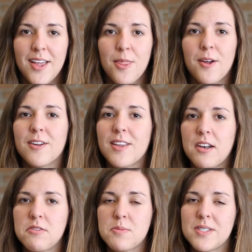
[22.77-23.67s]
There are a
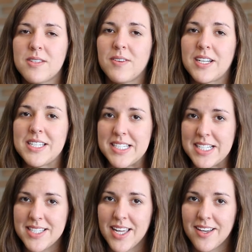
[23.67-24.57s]
lot of specific
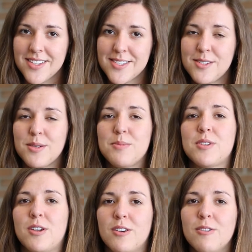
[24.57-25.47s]
details to
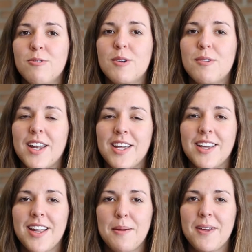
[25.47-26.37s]
observe when writing
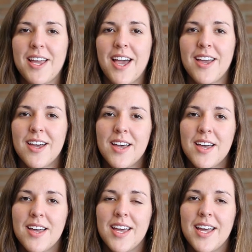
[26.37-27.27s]
an APA,
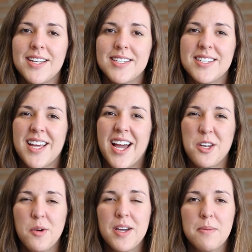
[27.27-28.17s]
and I
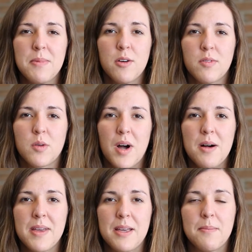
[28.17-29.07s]
know it can be
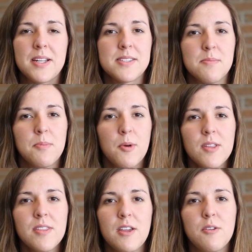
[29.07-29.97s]
overwhelming, but it's
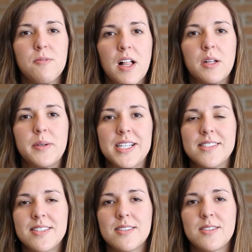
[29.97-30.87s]
important that you follow a
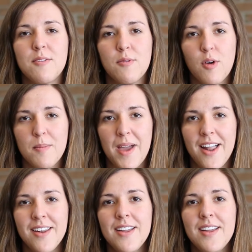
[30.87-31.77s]
consistent format.